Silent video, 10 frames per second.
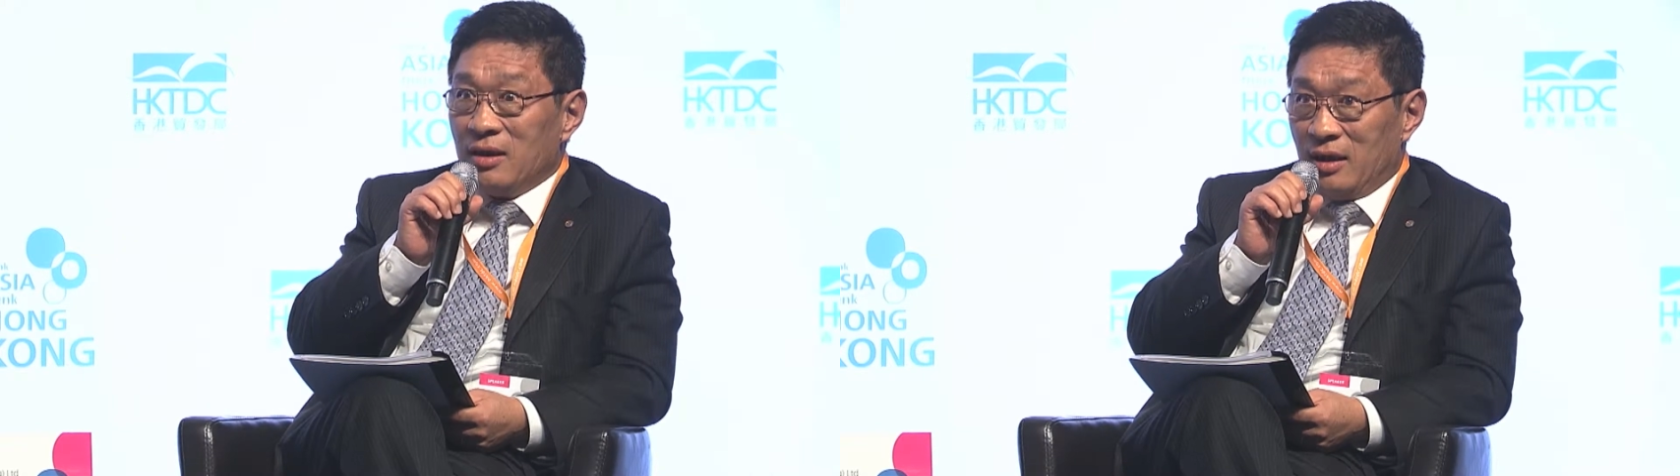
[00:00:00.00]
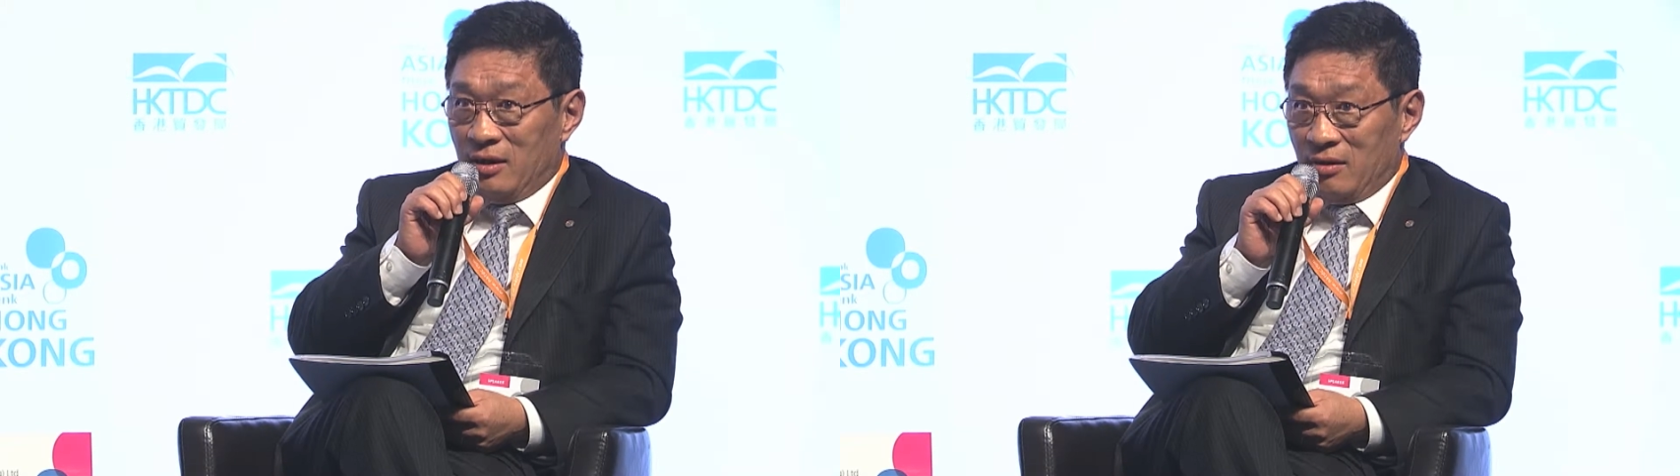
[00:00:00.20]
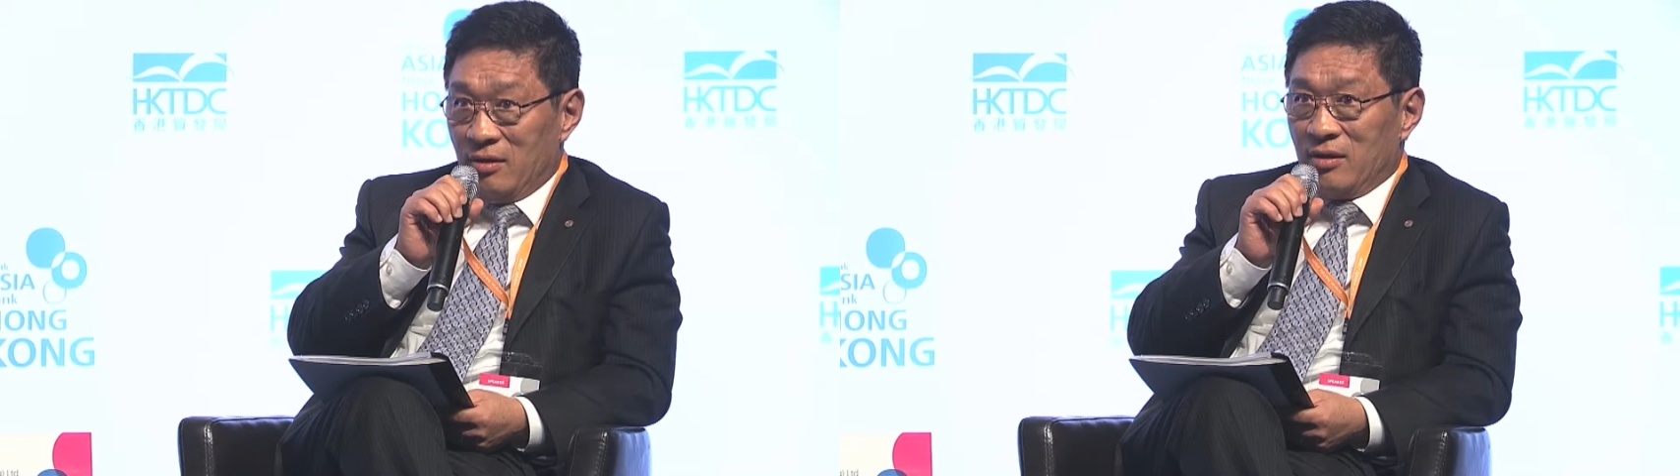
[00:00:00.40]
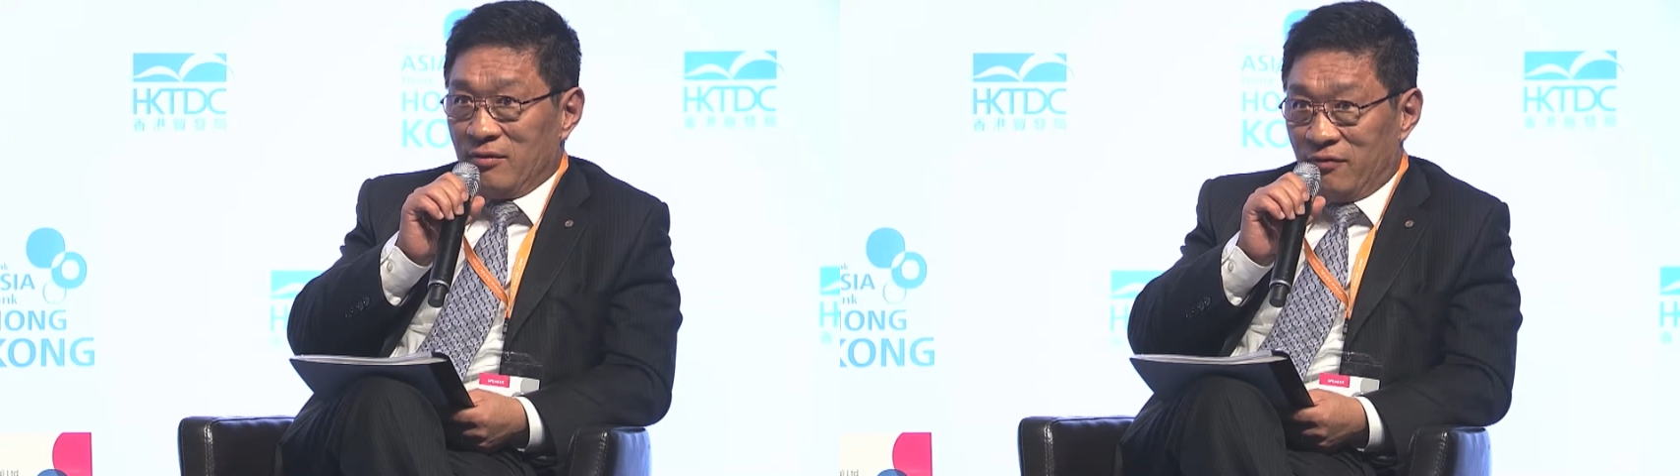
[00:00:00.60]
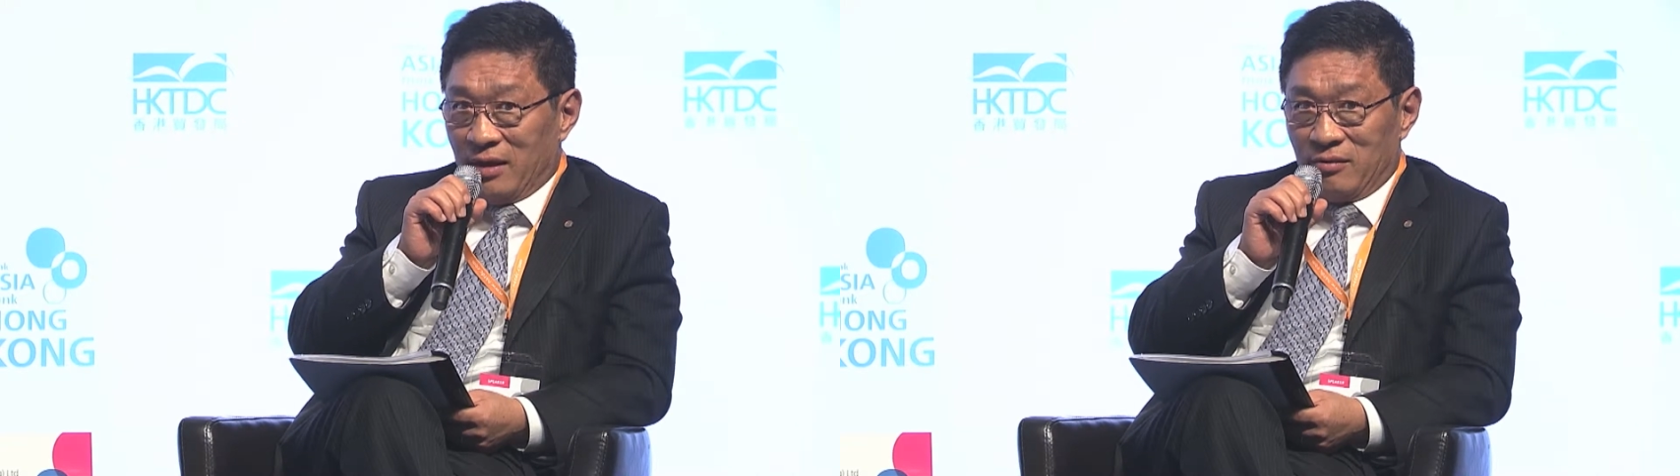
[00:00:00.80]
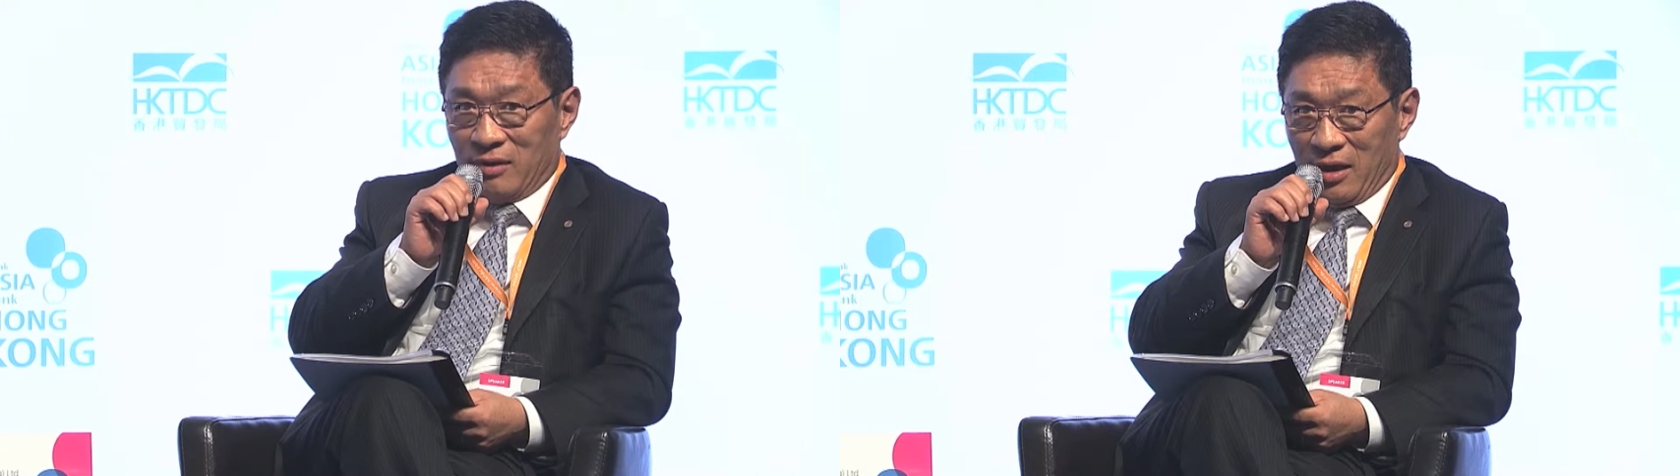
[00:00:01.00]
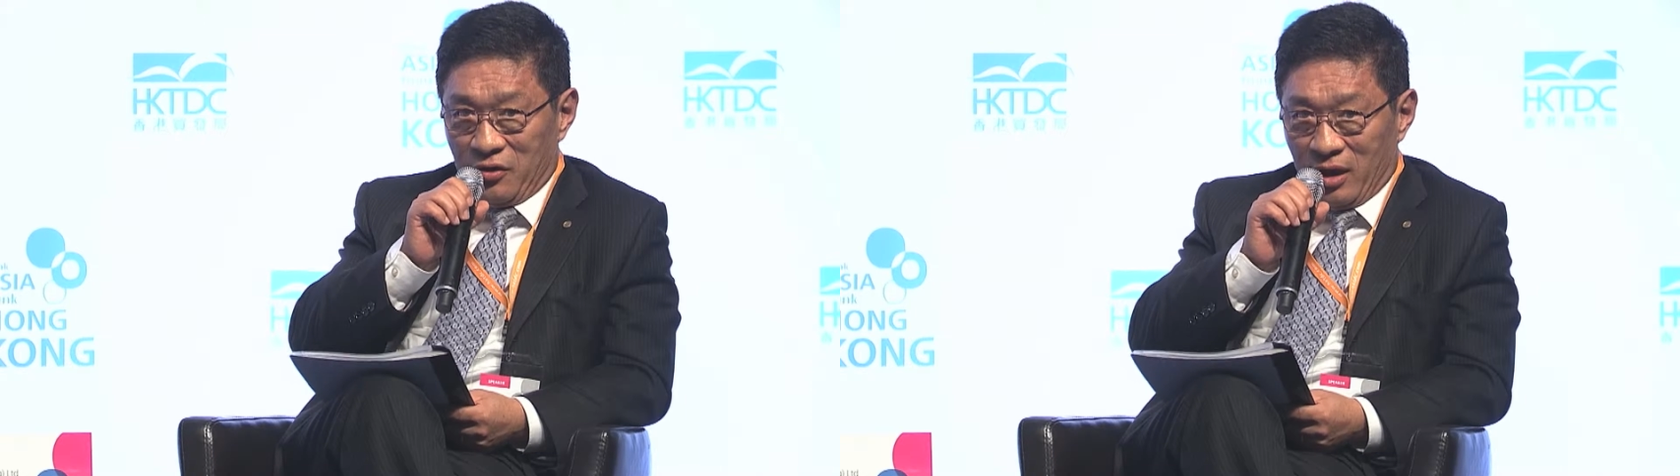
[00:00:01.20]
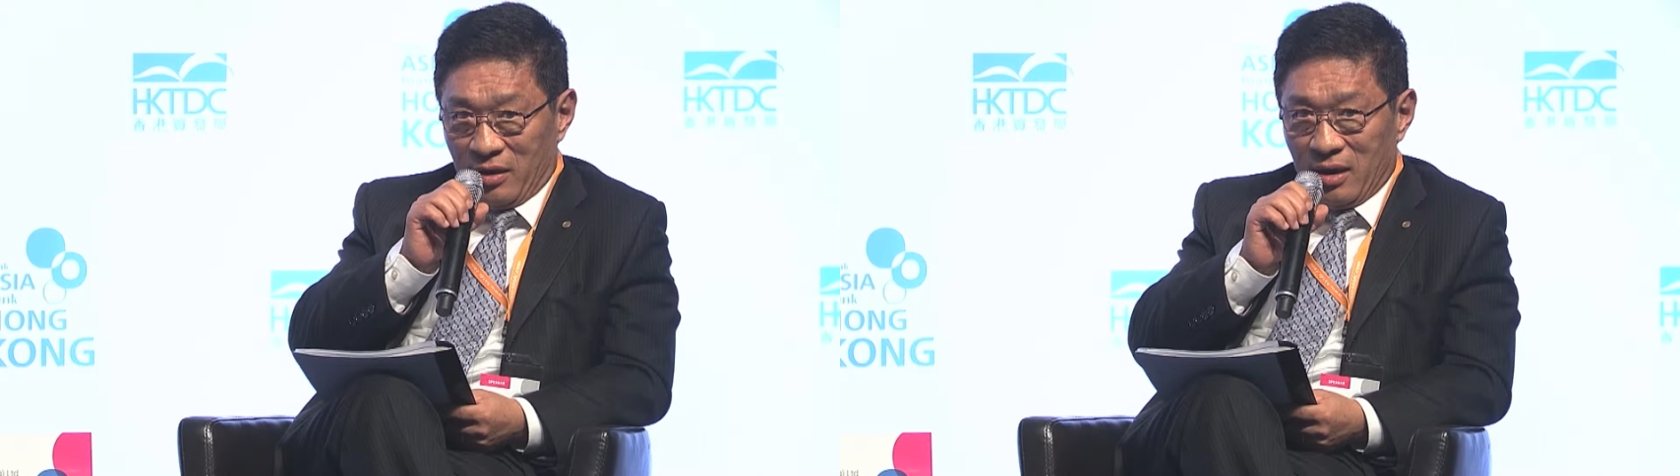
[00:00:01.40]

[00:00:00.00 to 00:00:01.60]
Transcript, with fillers: in fundraising.